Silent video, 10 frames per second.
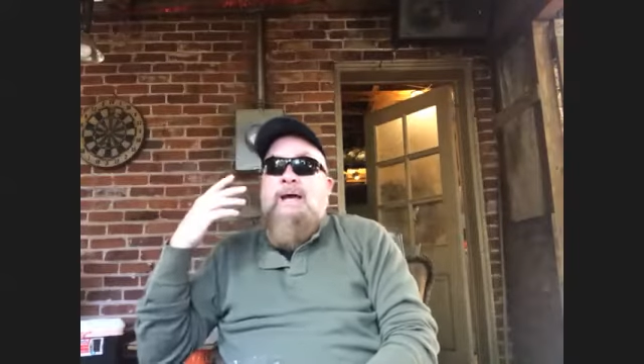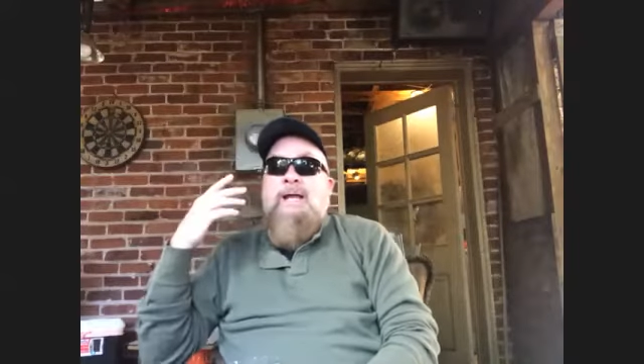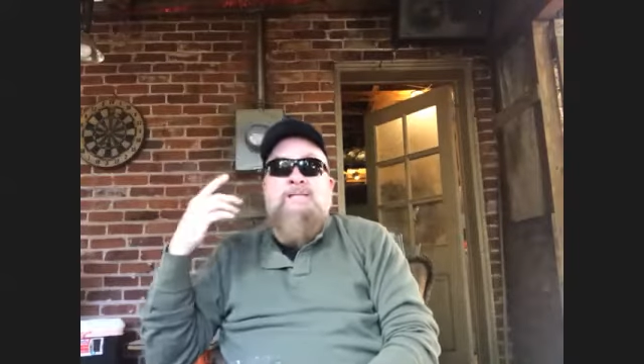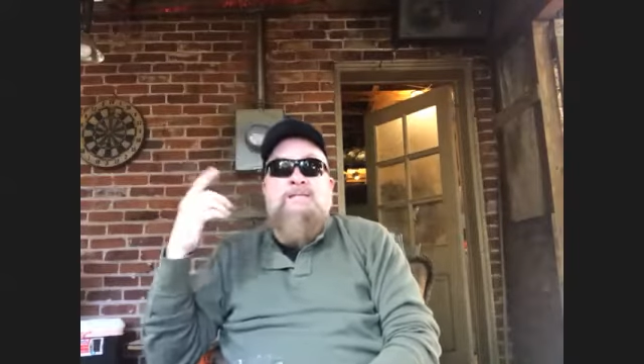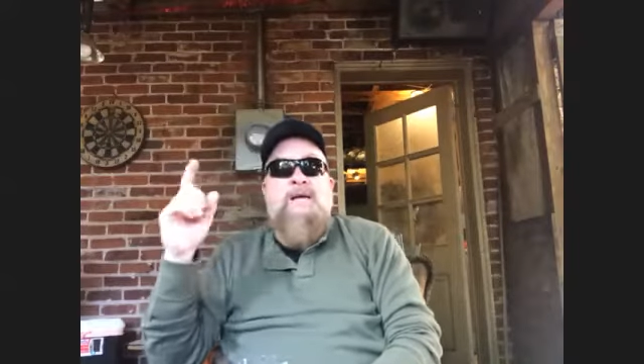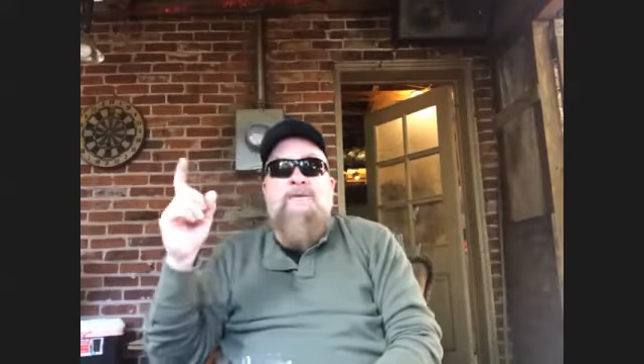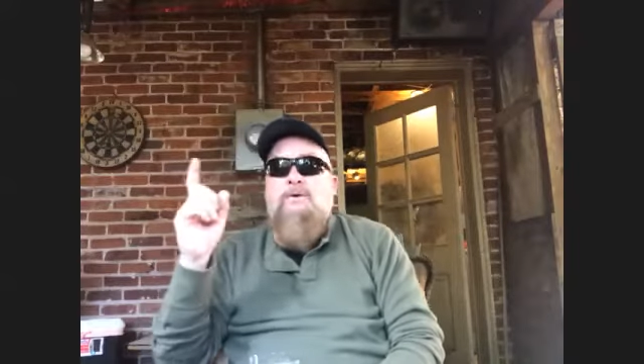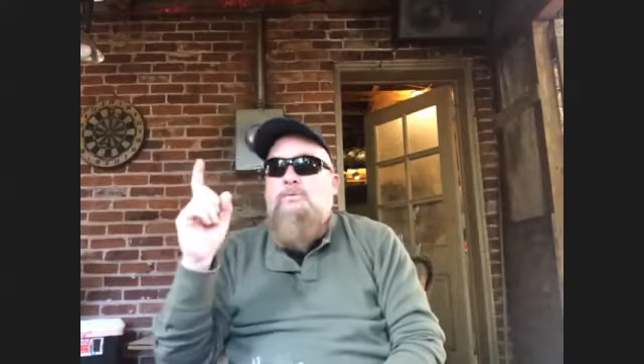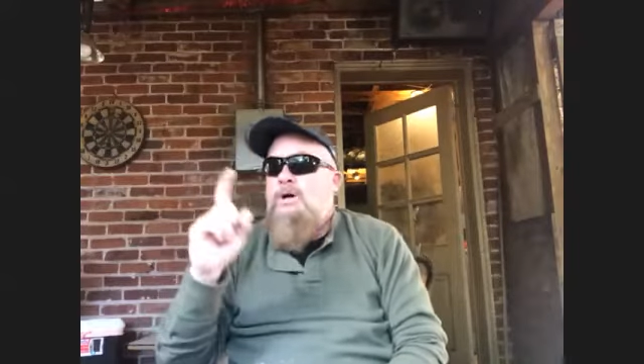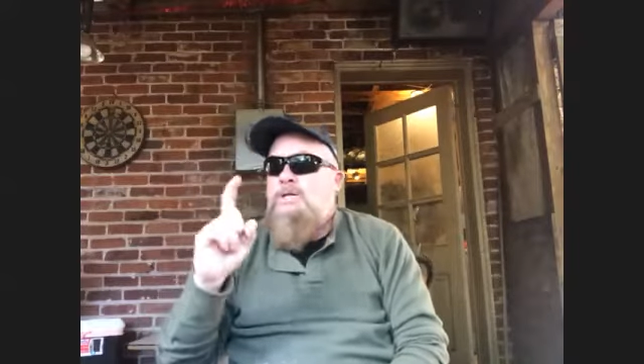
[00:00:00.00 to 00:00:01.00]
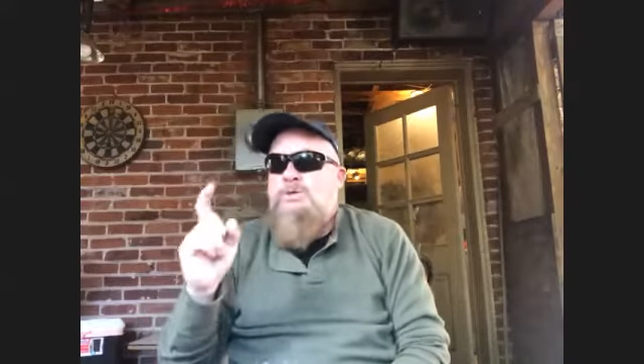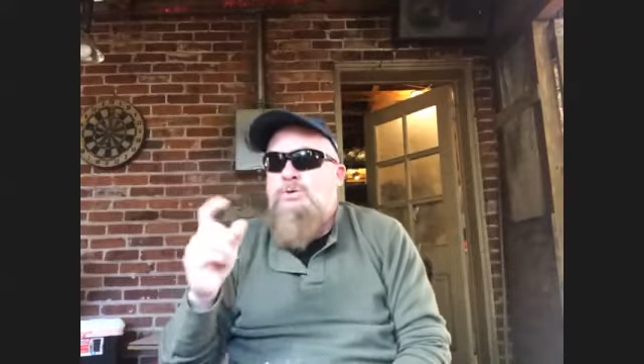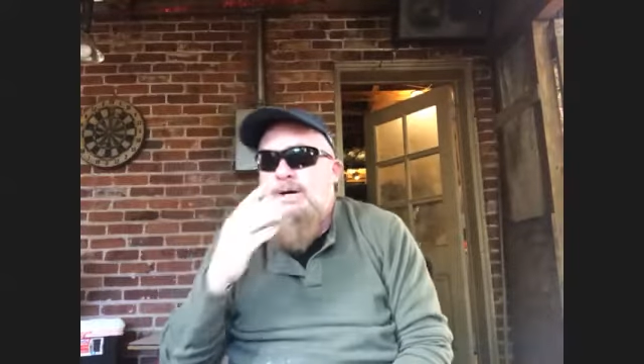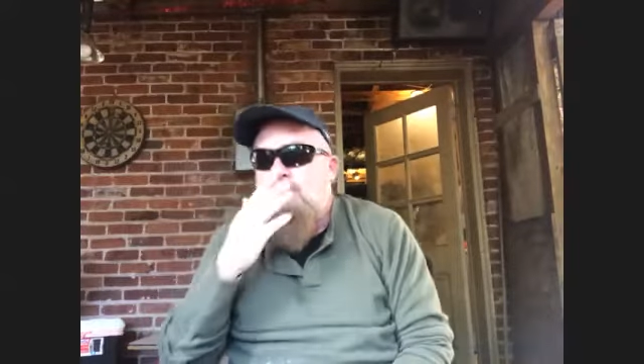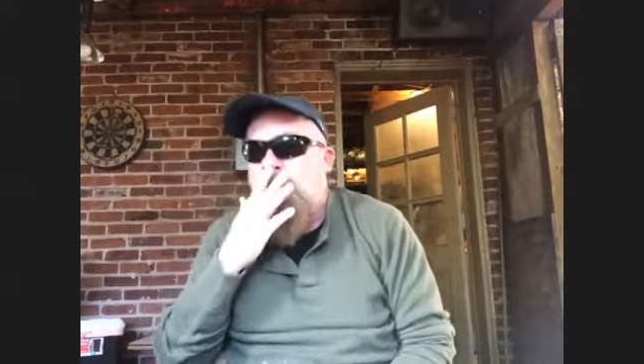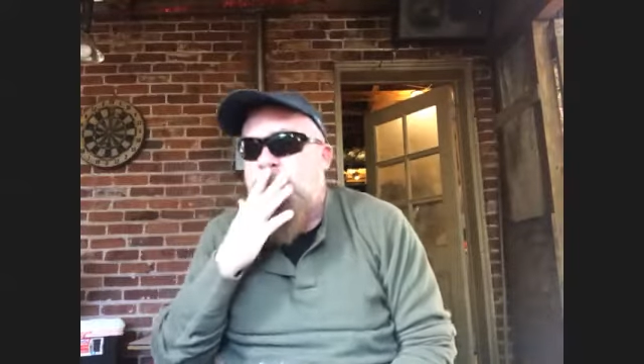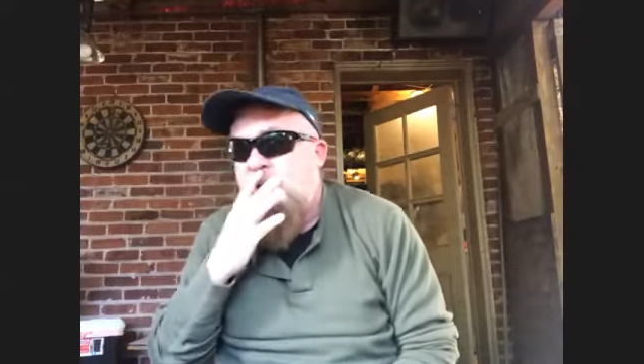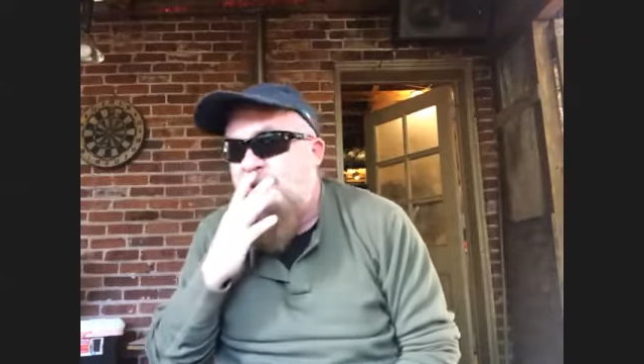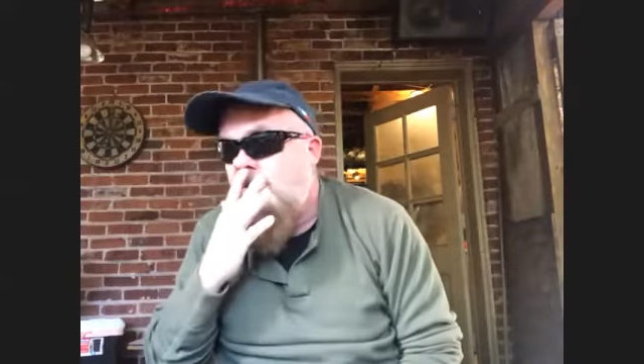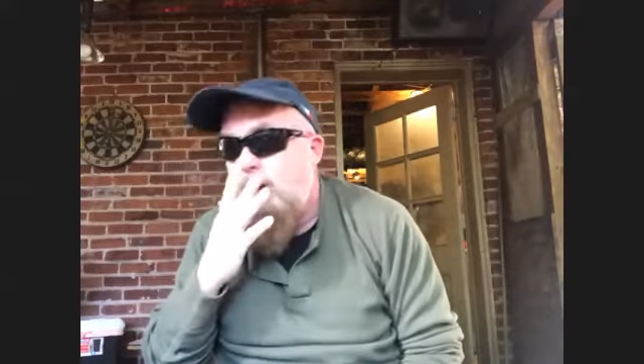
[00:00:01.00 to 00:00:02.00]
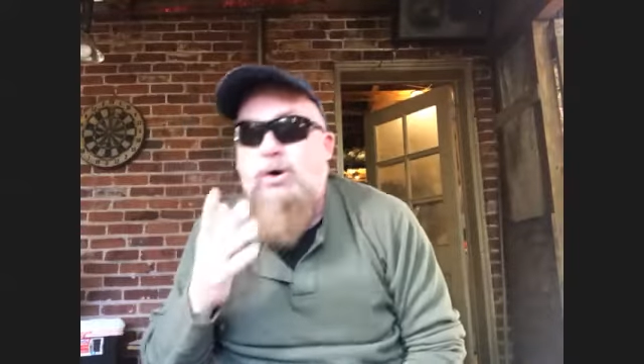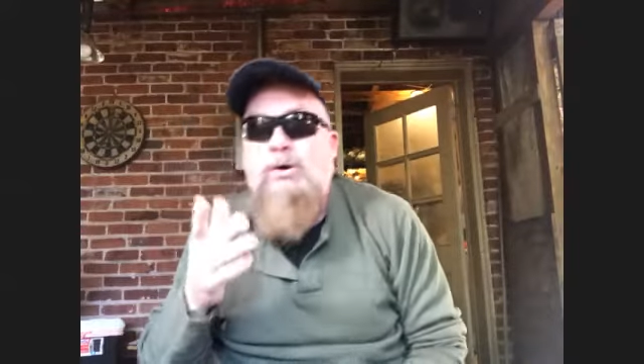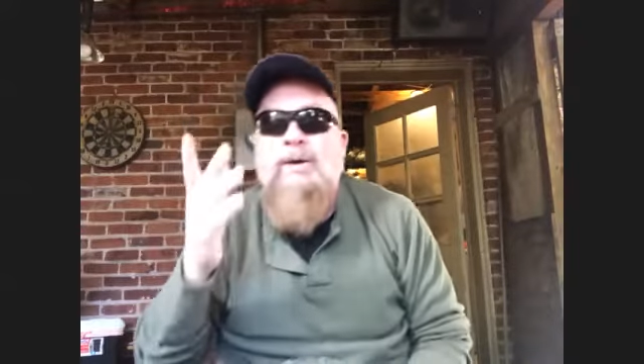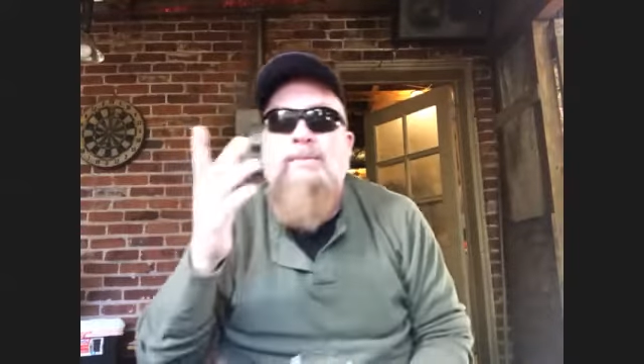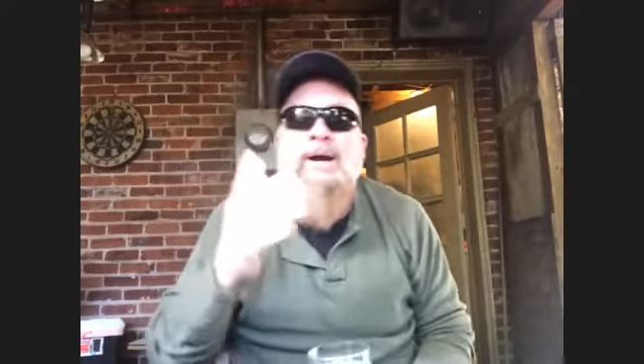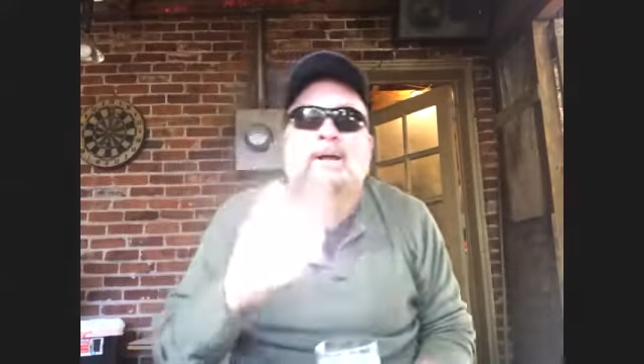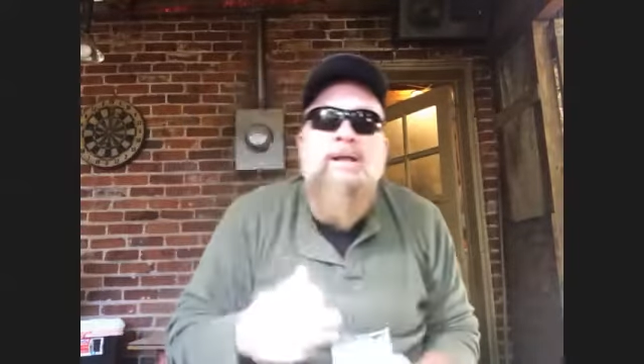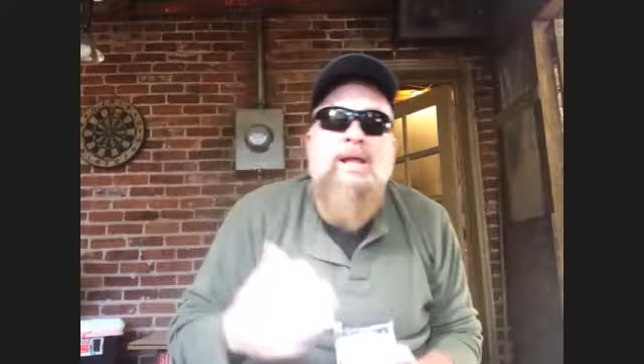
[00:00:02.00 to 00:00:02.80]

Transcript: And it's never one trigger. It's never, my